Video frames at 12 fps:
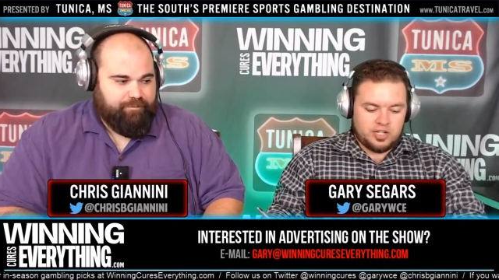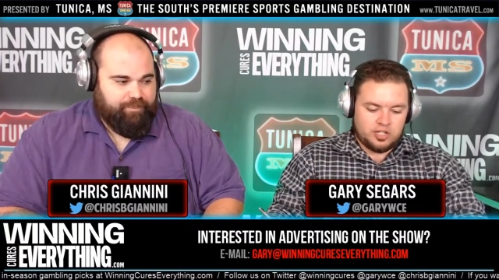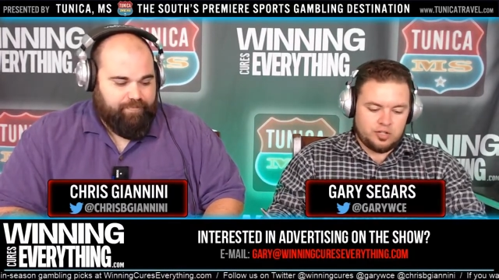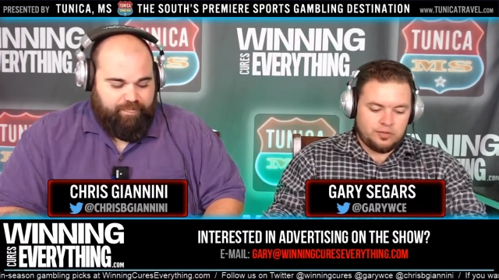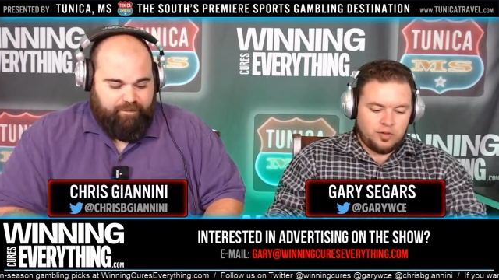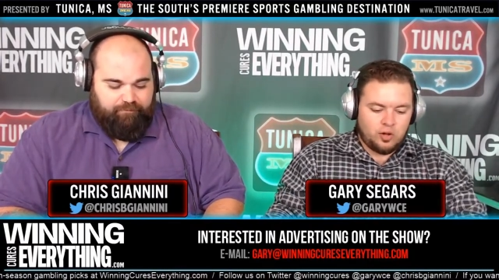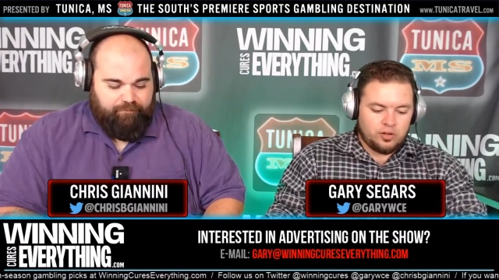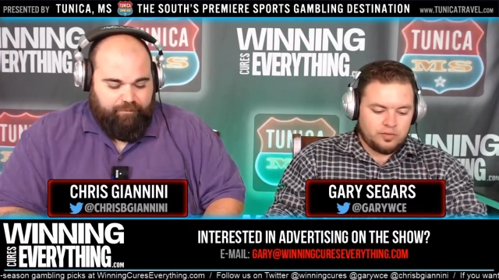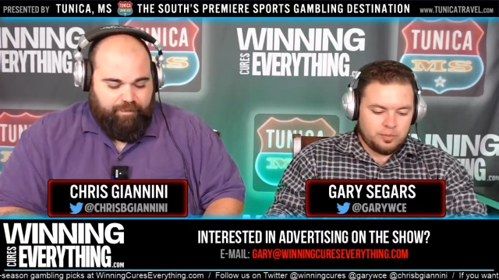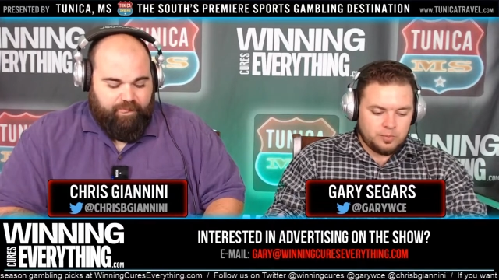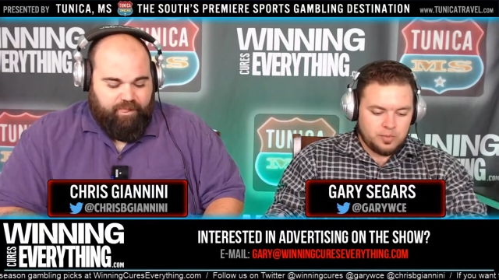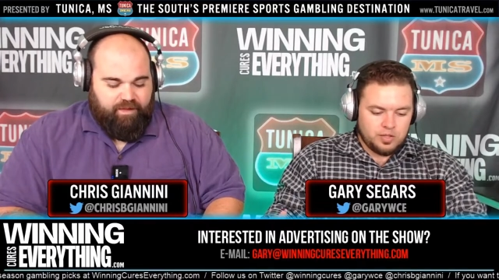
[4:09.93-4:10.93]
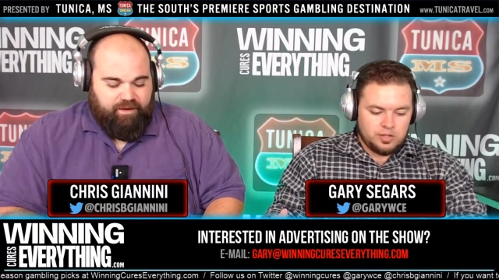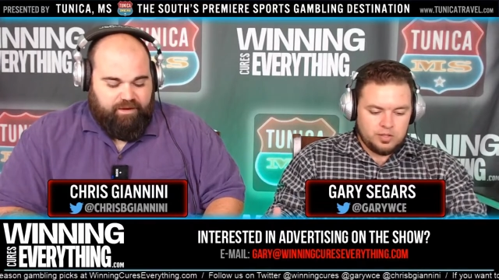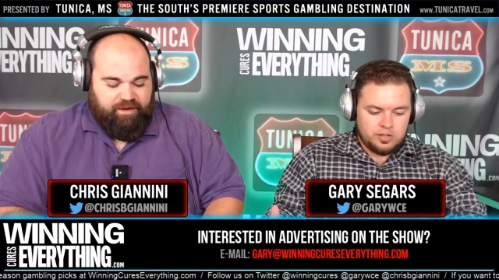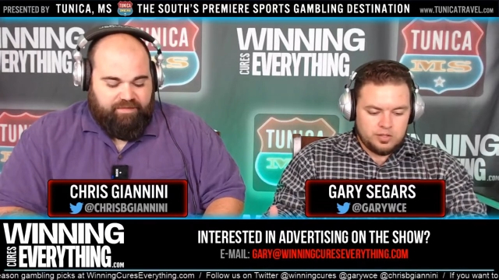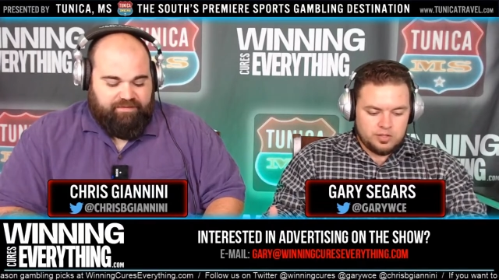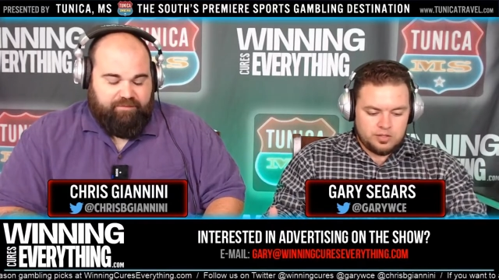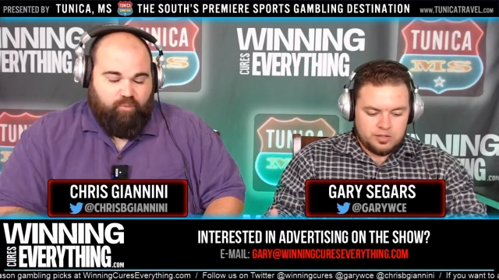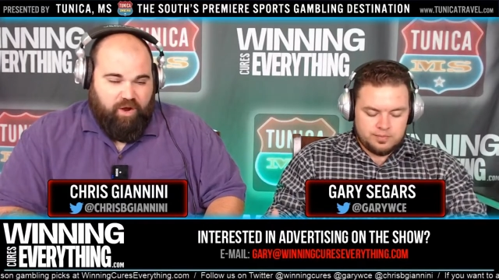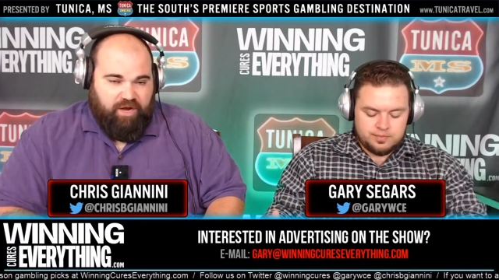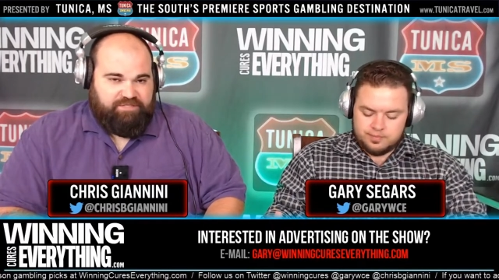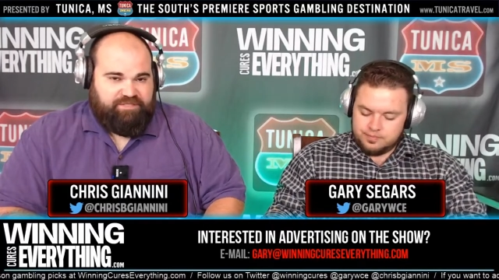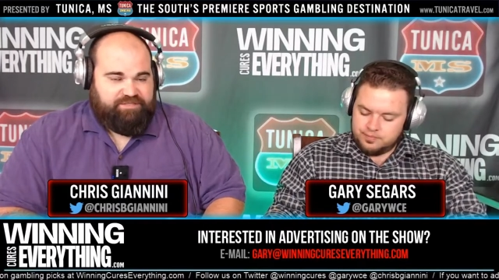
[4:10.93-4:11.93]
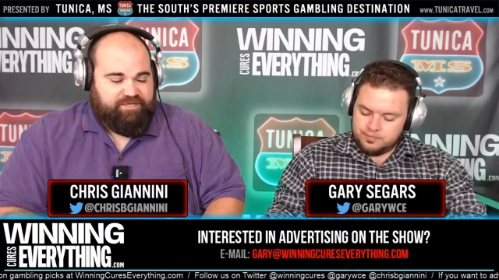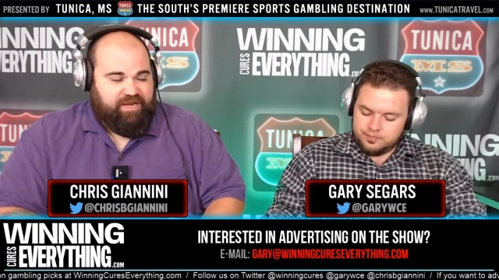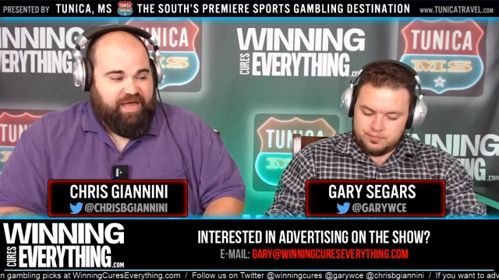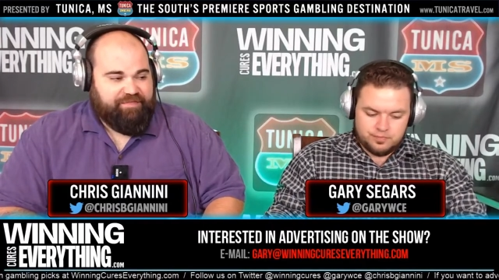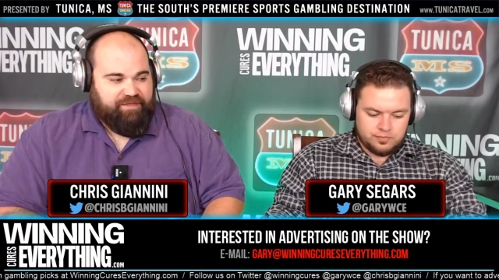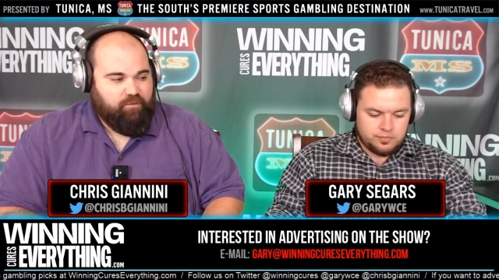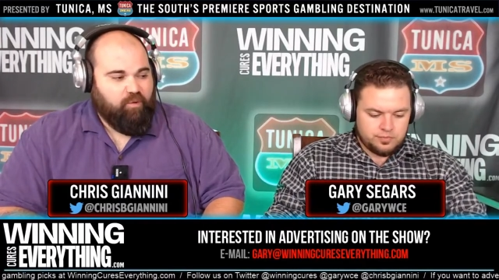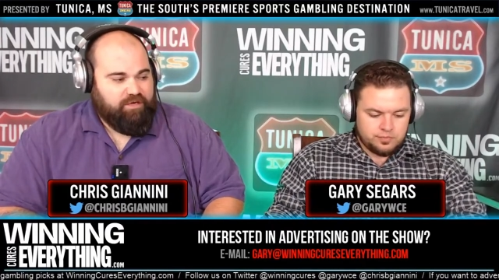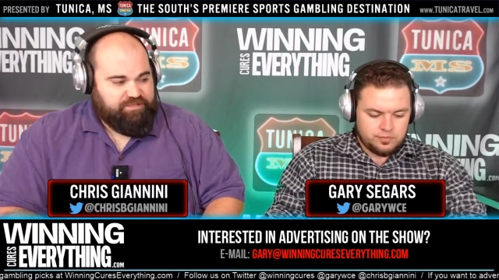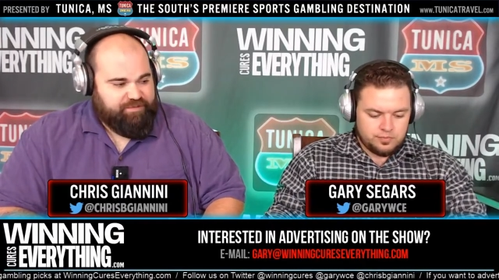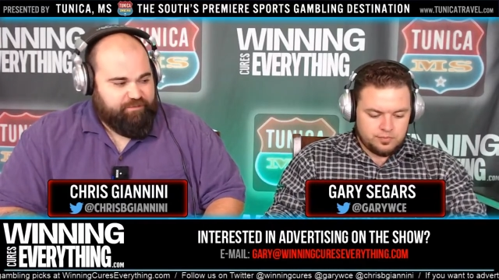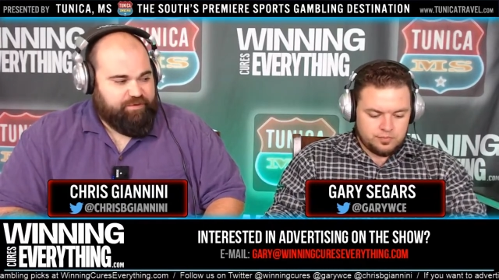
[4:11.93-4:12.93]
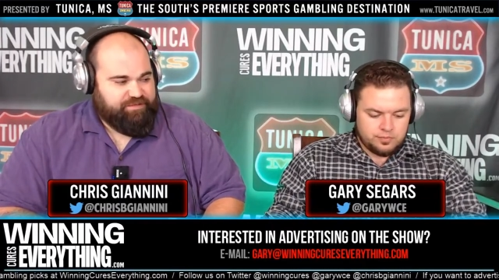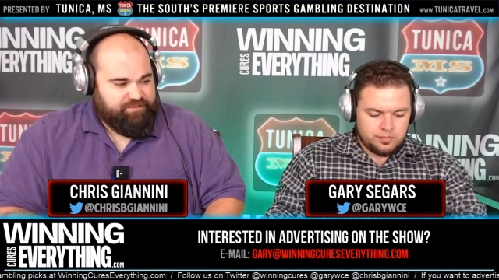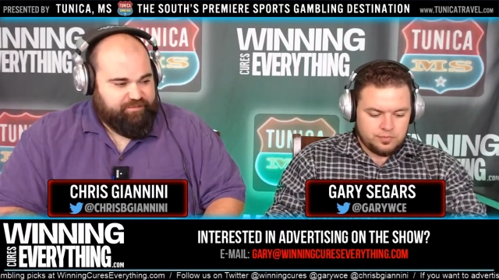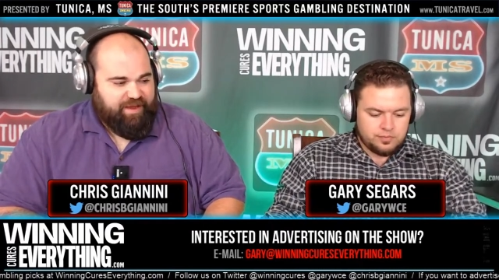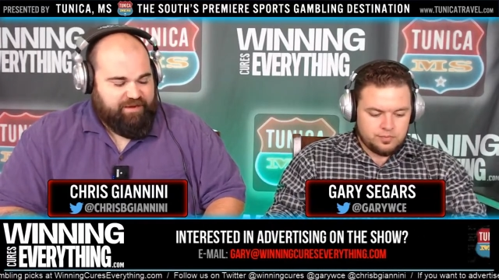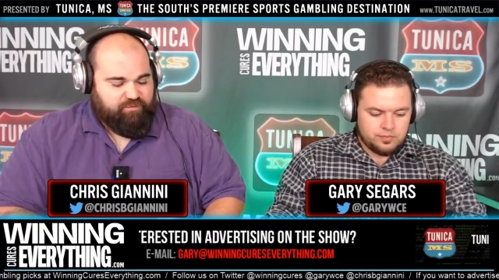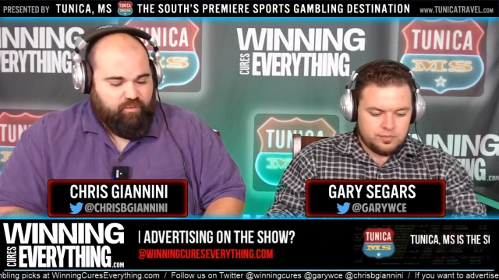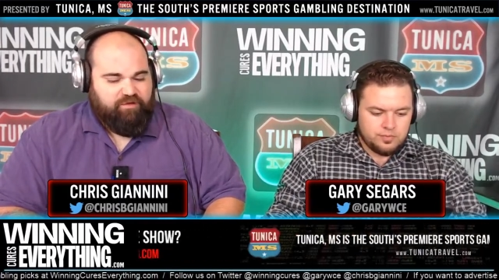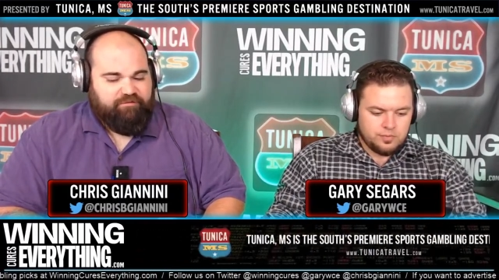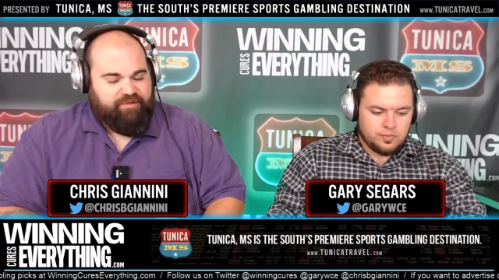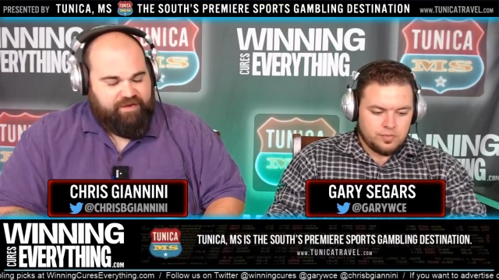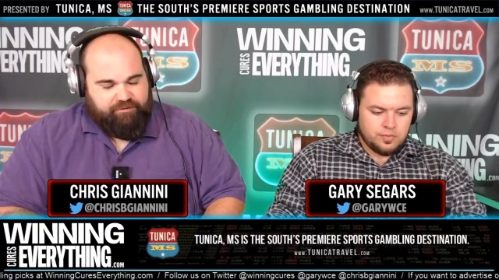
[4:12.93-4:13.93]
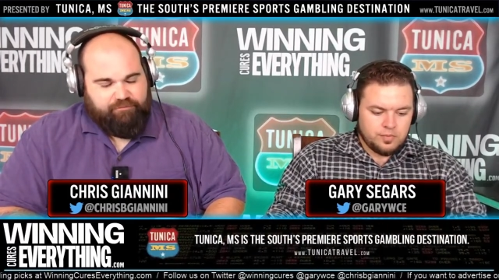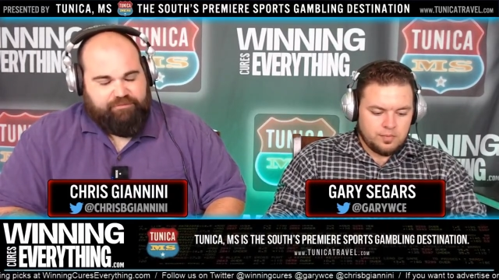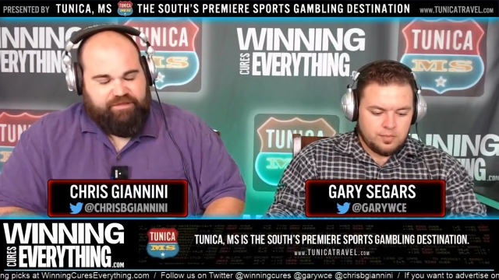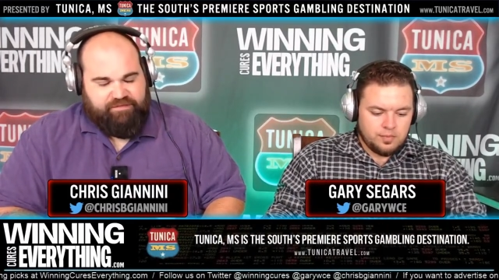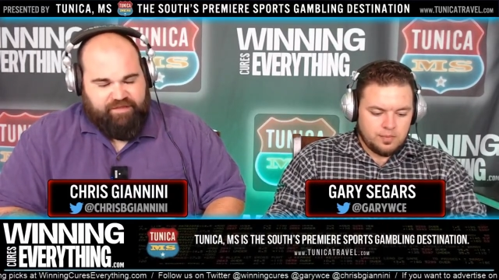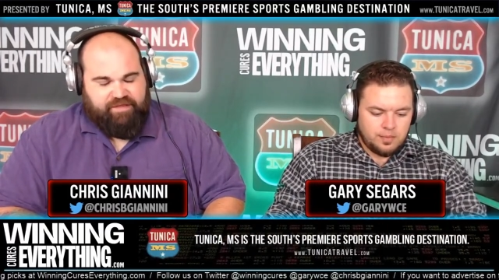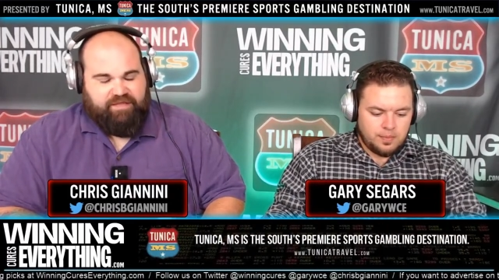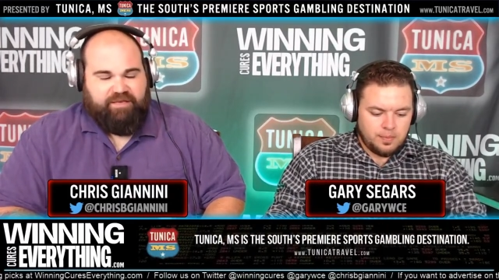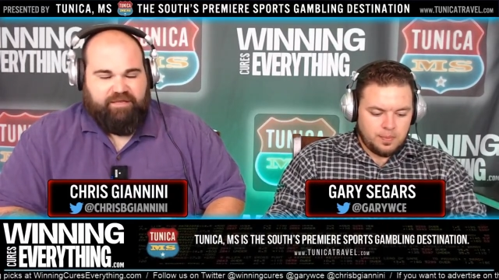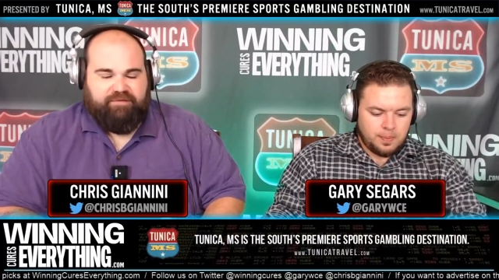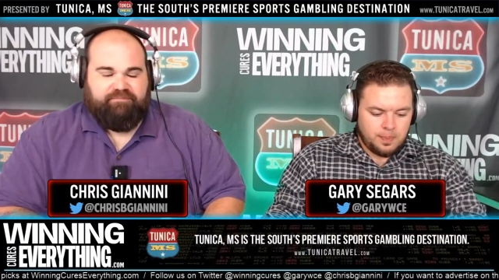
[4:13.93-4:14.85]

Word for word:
Speaker 1: of all of them. And then Washington. I think Washington wins the Pac 12, and I do think they get in.